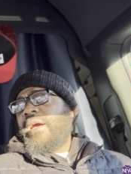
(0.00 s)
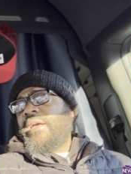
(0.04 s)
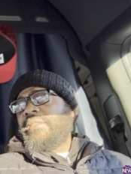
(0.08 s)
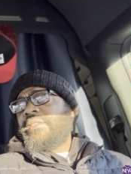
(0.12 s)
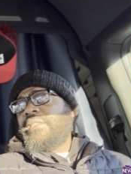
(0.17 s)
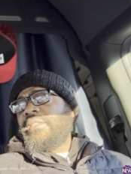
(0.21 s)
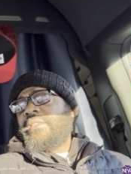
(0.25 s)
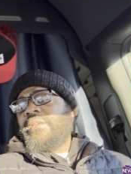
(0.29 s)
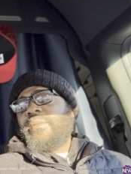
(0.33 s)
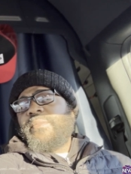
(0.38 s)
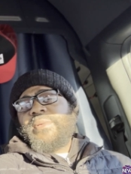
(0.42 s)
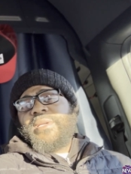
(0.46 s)
I
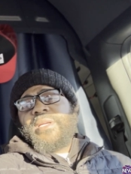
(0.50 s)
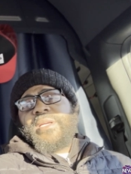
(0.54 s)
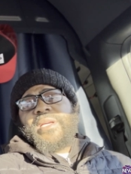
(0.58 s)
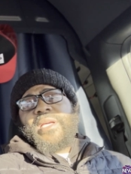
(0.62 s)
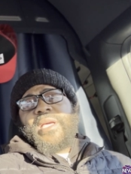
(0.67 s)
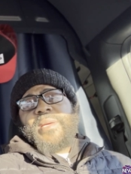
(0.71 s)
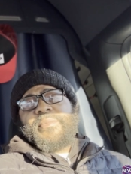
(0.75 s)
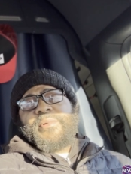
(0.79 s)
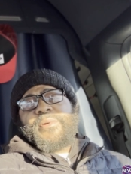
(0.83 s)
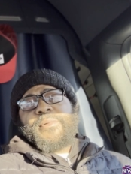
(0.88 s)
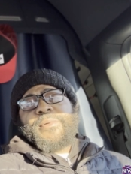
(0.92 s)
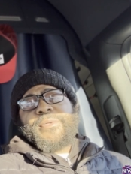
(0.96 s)
T number they
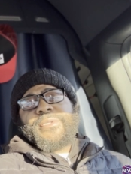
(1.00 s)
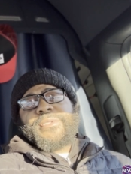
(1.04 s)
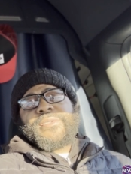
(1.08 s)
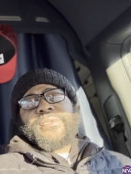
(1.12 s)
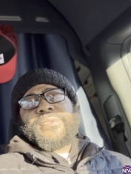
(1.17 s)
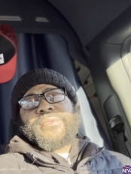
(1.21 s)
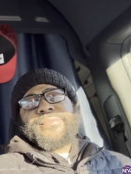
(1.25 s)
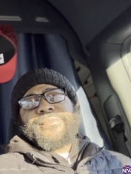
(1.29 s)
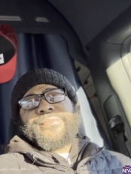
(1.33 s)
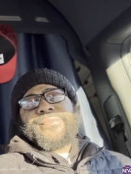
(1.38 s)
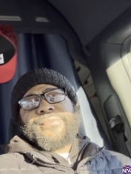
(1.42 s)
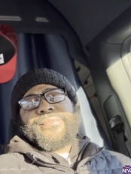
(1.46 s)
gave me
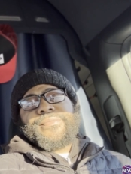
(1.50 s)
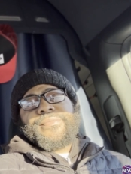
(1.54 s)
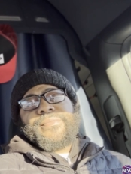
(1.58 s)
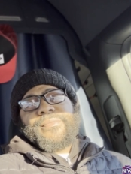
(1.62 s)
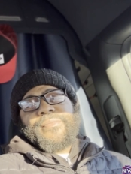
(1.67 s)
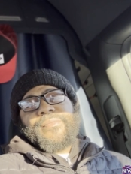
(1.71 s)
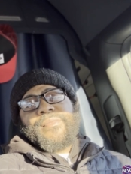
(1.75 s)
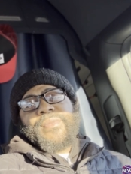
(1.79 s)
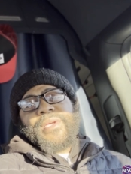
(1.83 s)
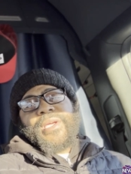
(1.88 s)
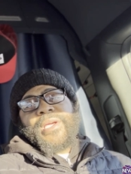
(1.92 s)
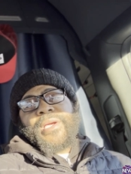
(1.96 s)
was
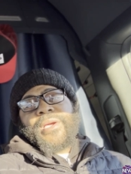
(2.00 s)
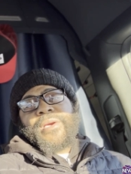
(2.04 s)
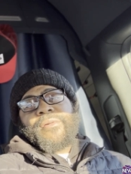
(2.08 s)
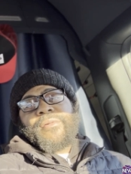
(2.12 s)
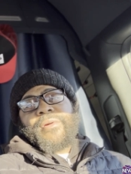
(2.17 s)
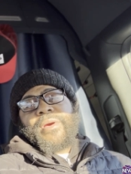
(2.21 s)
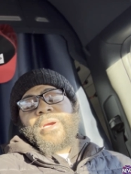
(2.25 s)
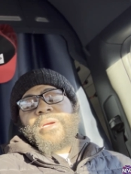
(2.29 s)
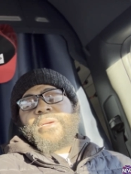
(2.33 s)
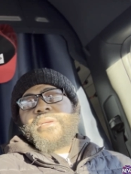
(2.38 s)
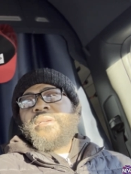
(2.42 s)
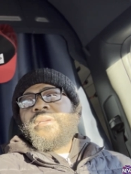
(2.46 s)

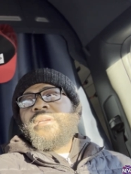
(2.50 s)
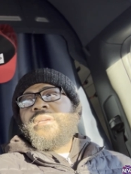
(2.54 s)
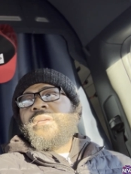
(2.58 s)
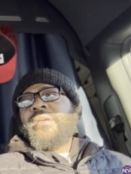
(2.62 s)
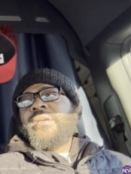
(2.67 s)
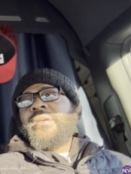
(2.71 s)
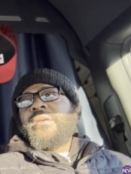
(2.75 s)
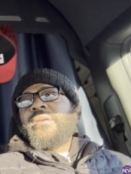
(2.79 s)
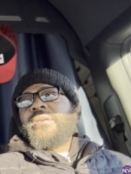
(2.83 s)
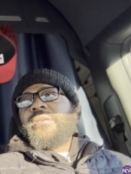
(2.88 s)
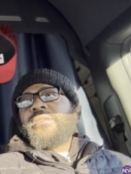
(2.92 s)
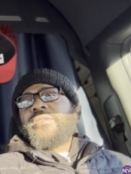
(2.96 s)
incorrect.
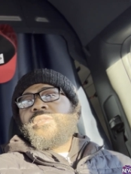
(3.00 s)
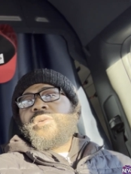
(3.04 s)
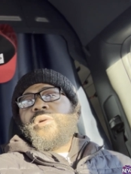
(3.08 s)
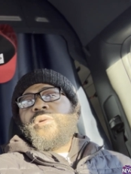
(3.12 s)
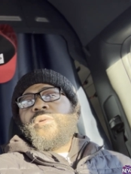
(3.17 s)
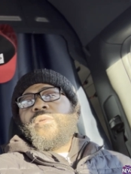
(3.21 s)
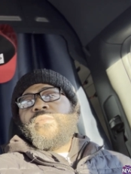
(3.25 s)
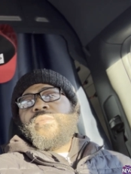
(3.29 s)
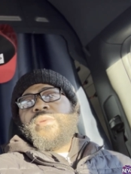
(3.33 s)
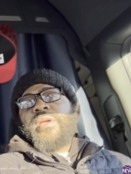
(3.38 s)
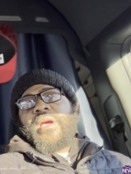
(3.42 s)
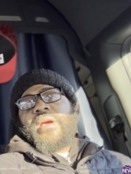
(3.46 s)

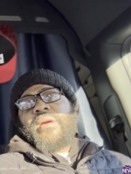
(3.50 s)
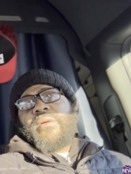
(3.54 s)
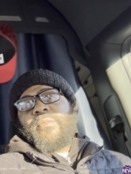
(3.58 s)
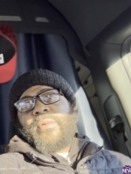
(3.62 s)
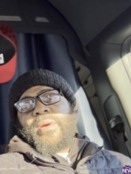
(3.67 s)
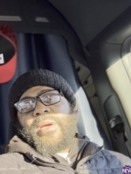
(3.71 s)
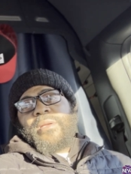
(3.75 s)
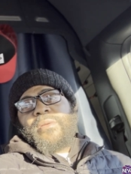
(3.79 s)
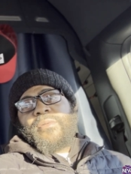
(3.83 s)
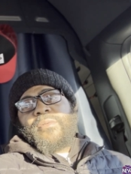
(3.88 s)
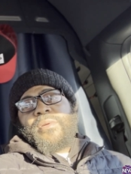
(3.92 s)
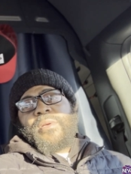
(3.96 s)
So now I'm
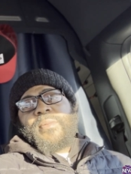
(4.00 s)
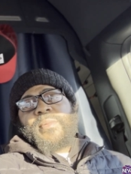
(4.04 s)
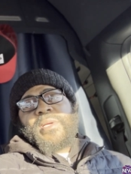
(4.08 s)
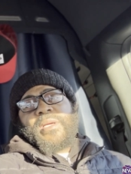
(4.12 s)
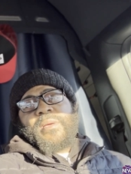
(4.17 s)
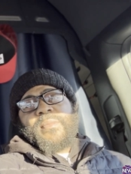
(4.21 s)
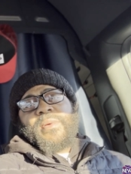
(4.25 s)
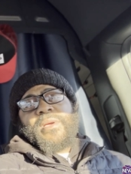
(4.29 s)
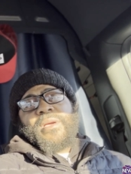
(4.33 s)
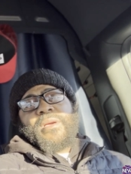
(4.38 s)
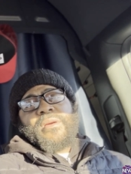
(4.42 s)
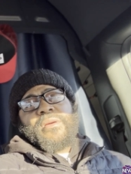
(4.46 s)
waiting on them to
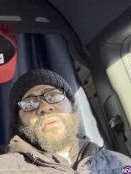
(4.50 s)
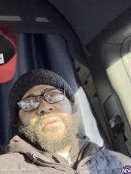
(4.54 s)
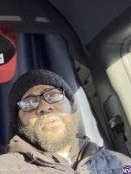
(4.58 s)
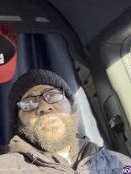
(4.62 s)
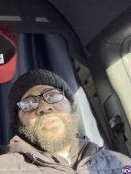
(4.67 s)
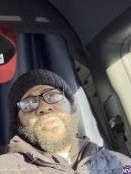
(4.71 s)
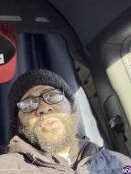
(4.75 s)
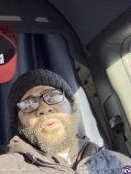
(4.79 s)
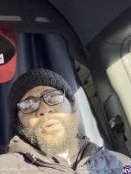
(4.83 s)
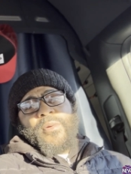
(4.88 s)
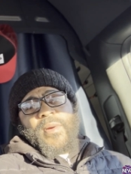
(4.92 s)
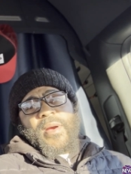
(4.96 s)
give me a
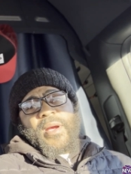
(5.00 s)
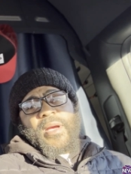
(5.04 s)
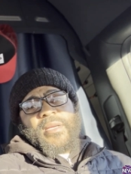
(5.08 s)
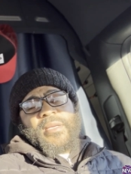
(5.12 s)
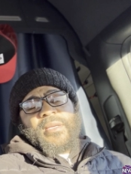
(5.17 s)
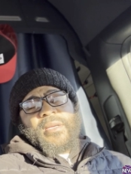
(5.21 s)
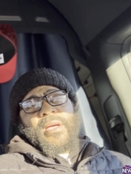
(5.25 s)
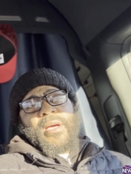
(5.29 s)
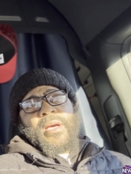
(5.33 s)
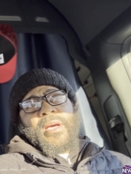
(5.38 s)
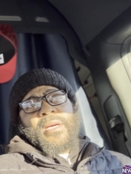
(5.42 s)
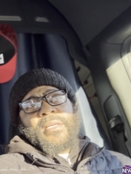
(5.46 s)
new I
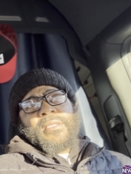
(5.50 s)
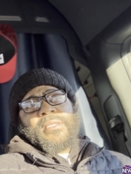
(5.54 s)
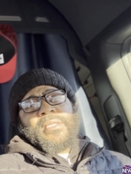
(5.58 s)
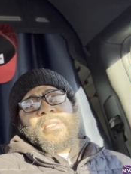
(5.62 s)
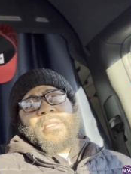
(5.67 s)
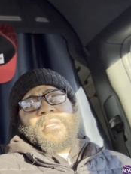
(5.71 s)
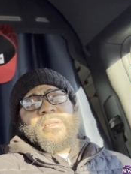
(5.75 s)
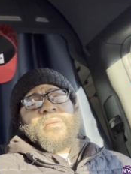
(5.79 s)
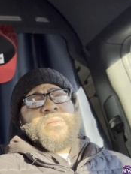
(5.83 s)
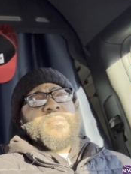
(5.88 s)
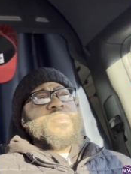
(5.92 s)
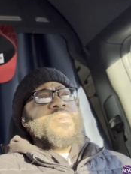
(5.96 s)
T
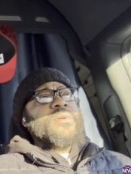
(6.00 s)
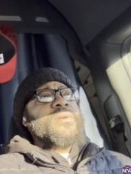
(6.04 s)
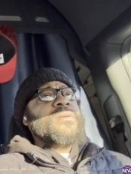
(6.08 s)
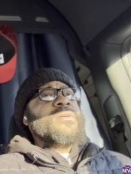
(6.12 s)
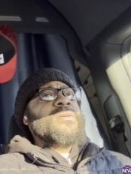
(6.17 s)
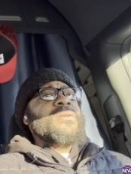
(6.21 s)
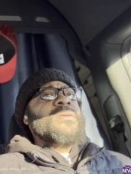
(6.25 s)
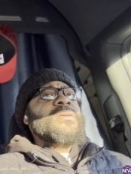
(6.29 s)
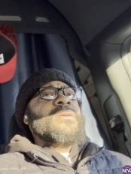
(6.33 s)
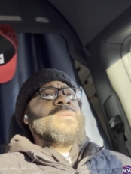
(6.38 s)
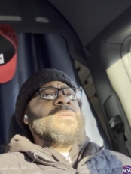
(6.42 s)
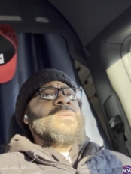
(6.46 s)
number.
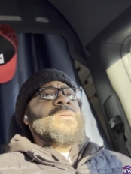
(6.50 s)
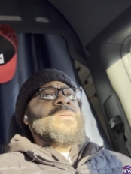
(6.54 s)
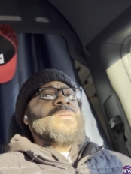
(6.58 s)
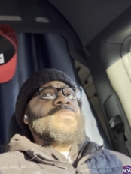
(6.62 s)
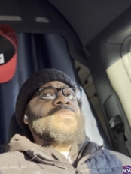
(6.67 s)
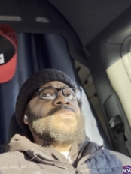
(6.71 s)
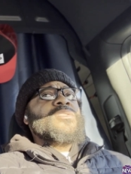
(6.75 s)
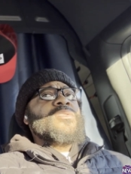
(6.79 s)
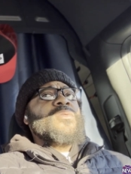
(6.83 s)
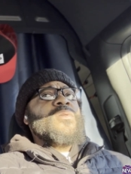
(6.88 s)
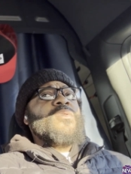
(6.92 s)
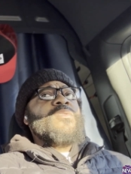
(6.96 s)

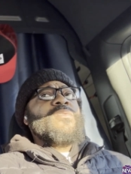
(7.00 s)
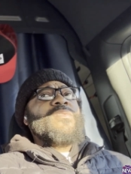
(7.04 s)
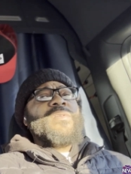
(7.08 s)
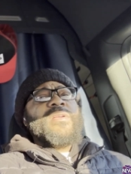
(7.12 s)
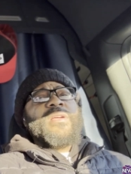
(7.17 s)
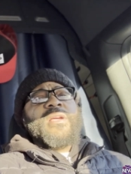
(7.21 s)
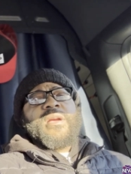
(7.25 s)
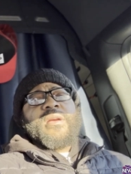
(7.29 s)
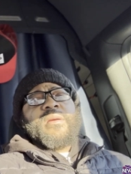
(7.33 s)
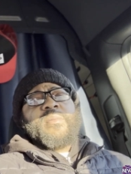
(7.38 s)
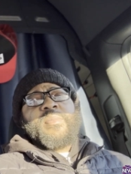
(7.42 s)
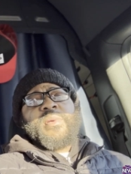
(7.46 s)
So
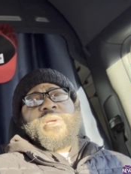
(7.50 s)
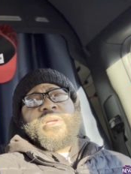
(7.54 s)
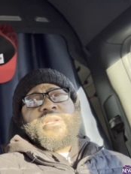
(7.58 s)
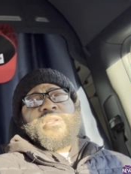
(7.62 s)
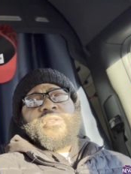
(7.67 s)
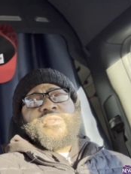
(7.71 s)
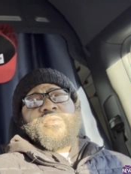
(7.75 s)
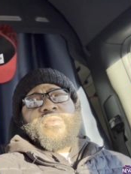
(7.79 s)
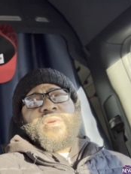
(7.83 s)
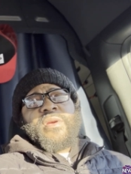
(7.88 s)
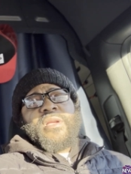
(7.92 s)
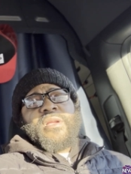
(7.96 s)
hopefully I can pick
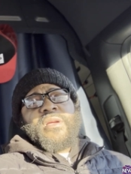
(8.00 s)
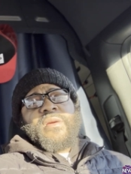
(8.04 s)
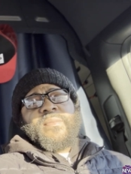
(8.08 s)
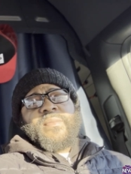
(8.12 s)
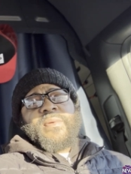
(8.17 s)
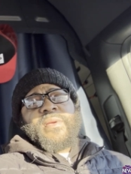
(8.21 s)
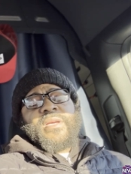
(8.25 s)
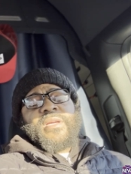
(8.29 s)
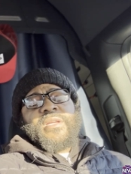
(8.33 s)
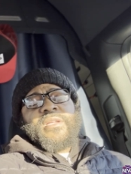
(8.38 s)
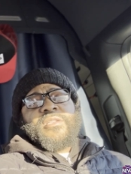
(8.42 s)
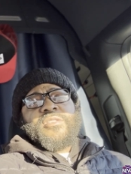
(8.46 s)
this freight up
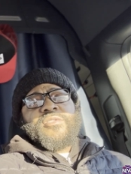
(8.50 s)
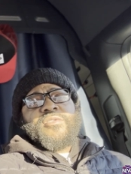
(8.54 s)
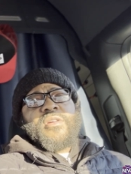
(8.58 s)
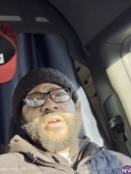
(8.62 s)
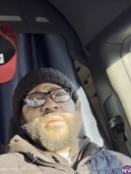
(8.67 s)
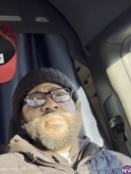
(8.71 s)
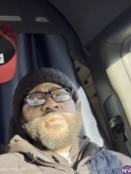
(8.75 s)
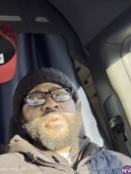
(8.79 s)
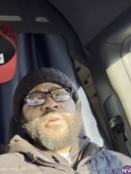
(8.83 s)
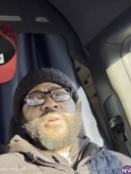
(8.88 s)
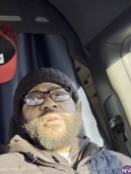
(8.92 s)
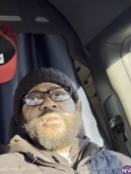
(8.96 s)
and get it
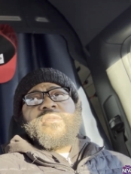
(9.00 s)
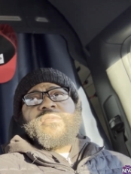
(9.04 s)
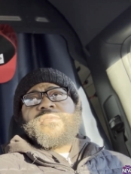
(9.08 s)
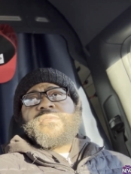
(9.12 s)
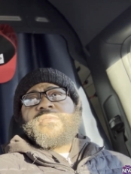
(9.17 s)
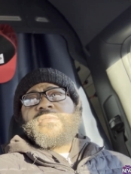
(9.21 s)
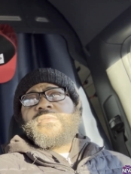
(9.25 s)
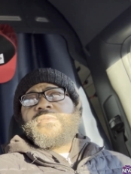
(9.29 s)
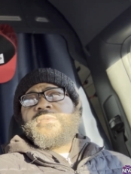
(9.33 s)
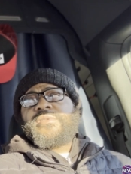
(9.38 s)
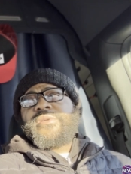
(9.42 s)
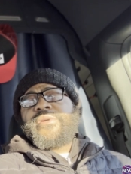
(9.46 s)
dropped off.
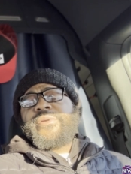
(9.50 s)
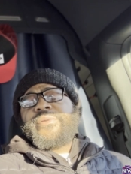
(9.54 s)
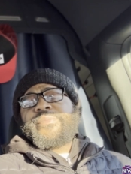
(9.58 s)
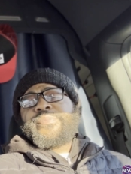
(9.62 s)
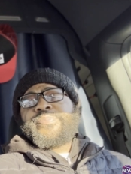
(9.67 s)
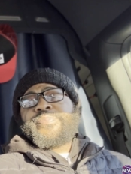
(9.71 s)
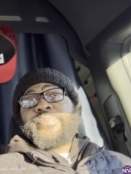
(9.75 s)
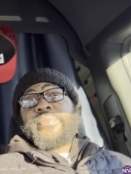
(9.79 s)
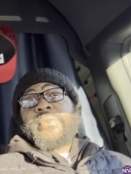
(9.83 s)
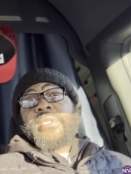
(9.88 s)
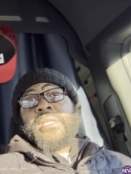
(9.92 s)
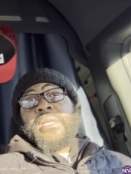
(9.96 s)
So
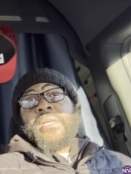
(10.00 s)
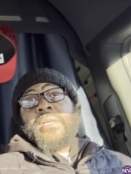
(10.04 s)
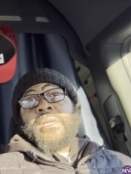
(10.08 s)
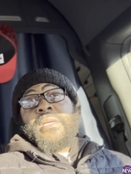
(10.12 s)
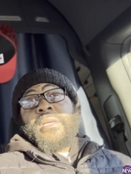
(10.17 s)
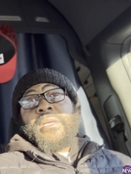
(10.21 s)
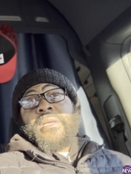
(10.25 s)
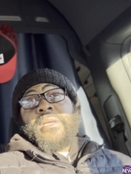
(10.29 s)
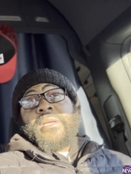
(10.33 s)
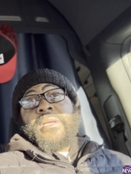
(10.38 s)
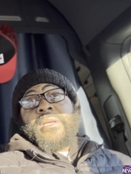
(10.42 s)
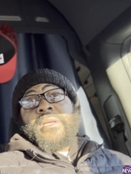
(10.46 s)

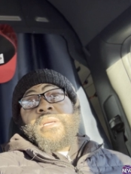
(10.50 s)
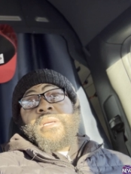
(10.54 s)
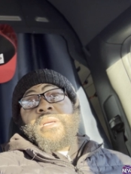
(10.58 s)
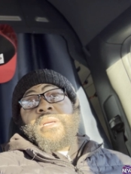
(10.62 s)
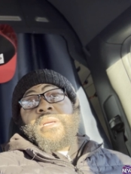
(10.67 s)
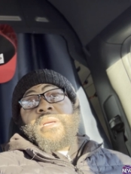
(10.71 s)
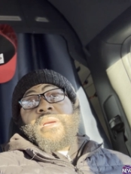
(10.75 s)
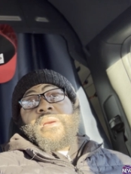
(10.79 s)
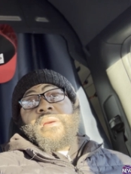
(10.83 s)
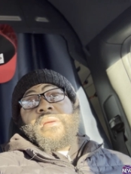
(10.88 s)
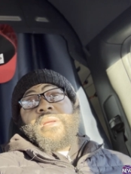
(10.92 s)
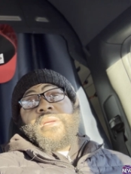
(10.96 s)

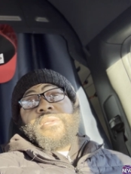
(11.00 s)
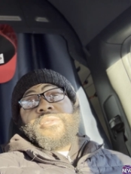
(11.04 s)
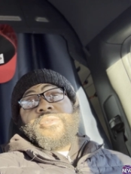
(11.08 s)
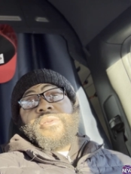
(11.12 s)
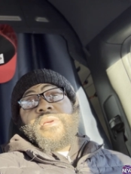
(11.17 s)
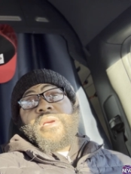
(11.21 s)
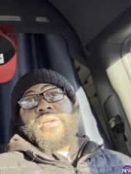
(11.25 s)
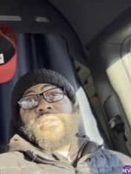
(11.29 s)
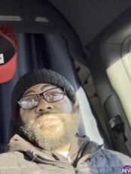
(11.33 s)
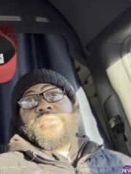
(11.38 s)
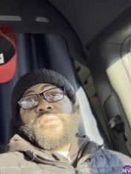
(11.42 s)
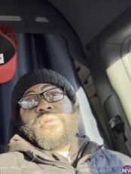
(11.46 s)
I'll let you
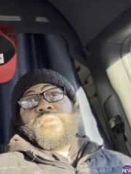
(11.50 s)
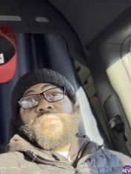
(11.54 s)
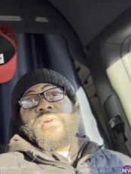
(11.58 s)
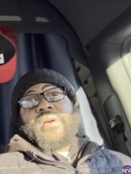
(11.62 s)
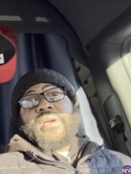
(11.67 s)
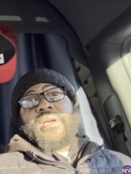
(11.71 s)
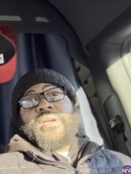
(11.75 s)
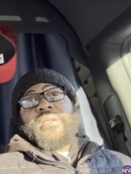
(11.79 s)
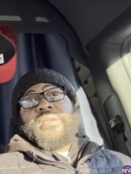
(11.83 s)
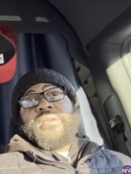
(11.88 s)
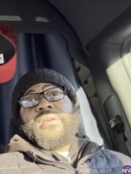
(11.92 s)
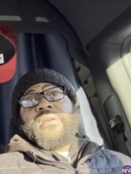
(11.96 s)
guys know if I
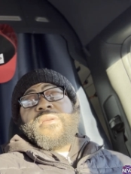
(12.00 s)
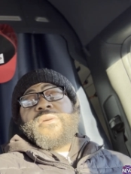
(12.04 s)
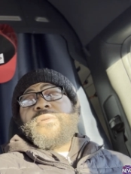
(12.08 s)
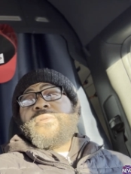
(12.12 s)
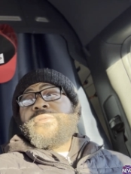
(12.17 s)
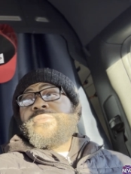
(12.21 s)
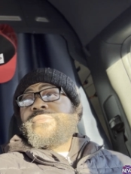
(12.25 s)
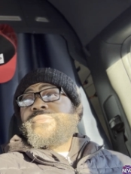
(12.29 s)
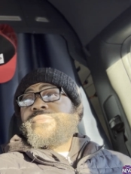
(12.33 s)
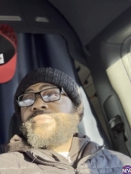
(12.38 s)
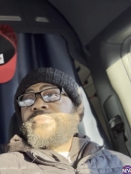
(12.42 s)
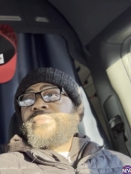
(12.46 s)
get the
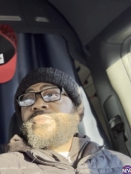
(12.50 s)
load.